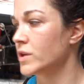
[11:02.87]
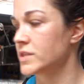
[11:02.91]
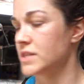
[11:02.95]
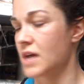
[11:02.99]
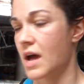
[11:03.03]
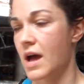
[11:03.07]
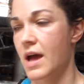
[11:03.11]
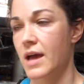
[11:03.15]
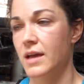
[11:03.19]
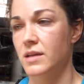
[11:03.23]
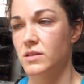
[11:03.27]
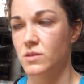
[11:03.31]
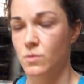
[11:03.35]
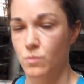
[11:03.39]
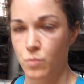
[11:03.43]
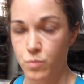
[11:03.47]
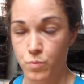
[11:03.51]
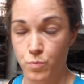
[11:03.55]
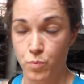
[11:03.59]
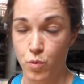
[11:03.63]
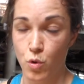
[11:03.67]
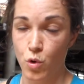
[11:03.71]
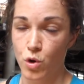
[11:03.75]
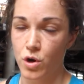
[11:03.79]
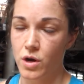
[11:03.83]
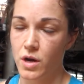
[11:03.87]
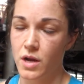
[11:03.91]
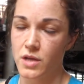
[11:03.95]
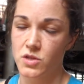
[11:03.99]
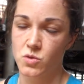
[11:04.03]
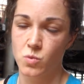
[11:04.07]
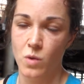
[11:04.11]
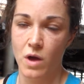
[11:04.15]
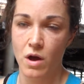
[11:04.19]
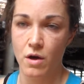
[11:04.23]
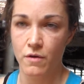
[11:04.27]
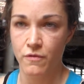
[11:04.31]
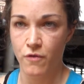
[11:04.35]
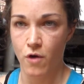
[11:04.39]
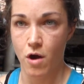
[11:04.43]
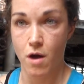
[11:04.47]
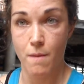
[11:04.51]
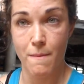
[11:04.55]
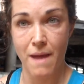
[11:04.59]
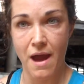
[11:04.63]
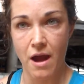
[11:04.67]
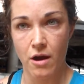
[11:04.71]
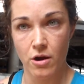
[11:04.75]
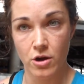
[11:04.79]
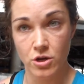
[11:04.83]
Thai is important as well for our
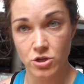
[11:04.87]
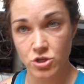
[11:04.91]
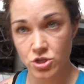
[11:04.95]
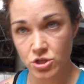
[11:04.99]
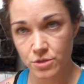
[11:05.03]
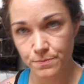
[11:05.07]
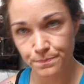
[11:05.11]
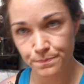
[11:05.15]
marriage.